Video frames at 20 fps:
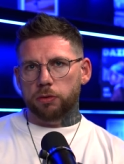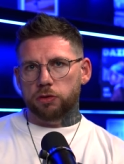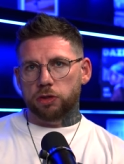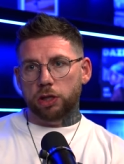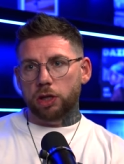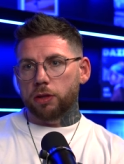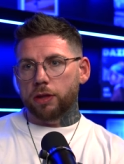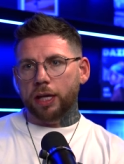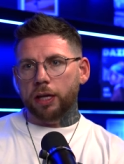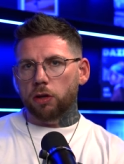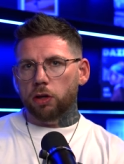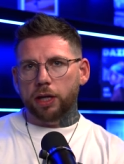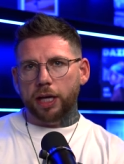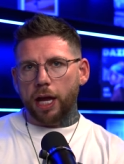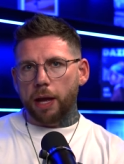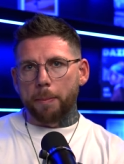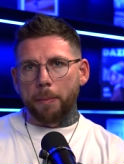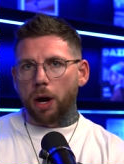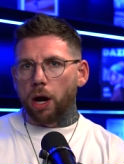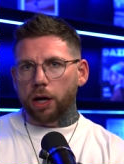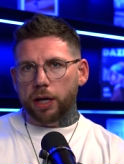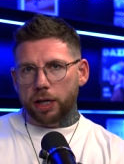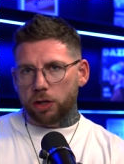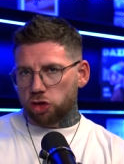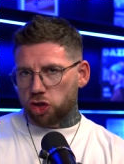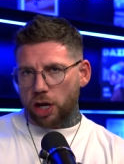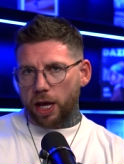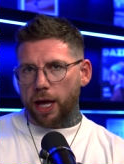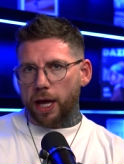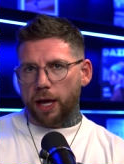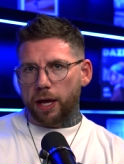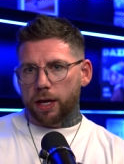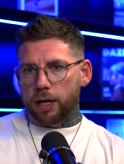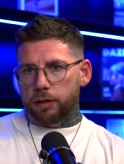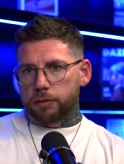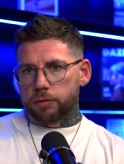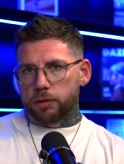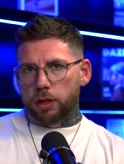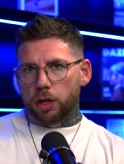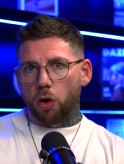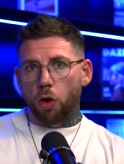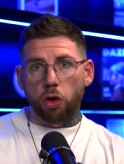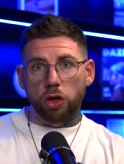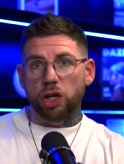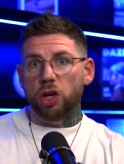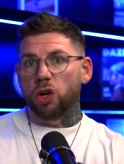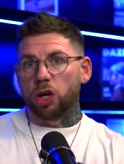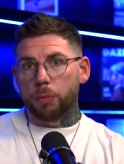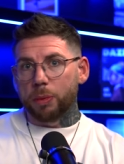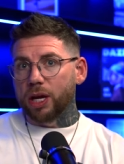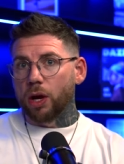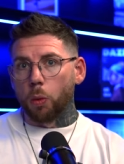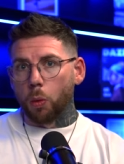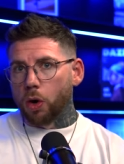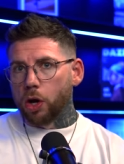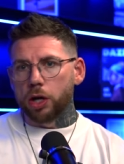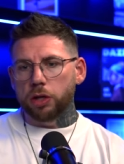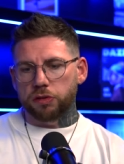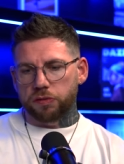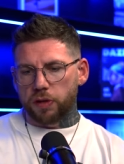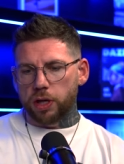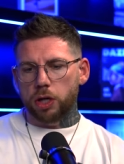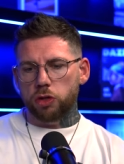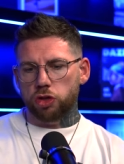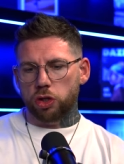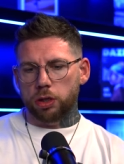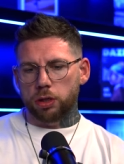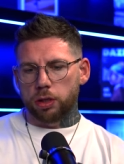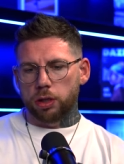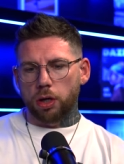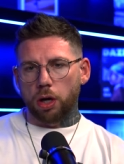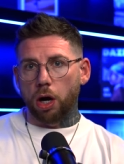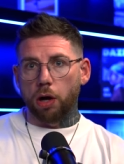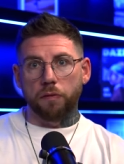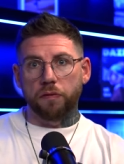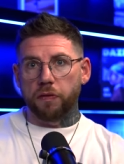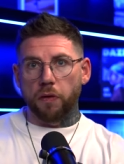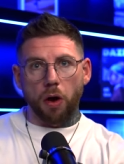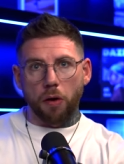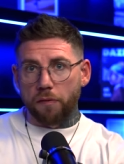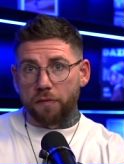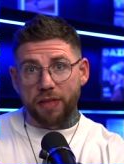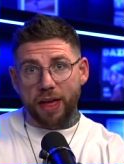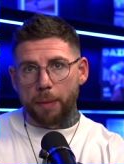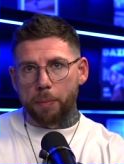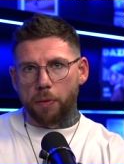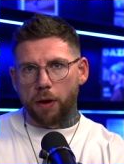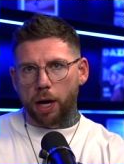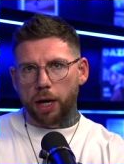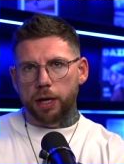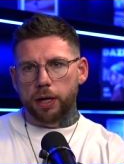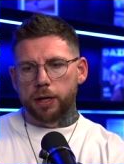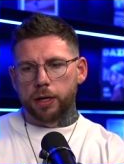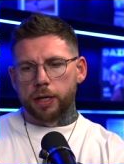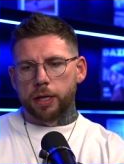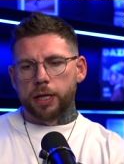So you're then going to get market share, or you're going to be a worse version of, of them, right?